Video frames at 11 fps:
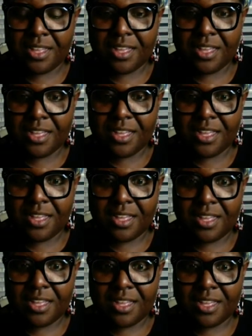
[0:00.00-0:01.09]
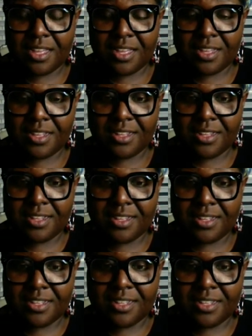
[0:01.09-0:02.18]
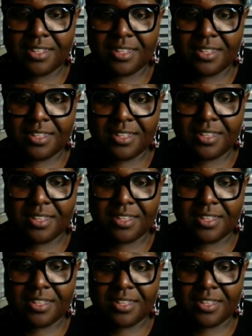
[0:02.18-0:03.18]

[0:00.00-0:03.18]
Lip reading: (not speaking)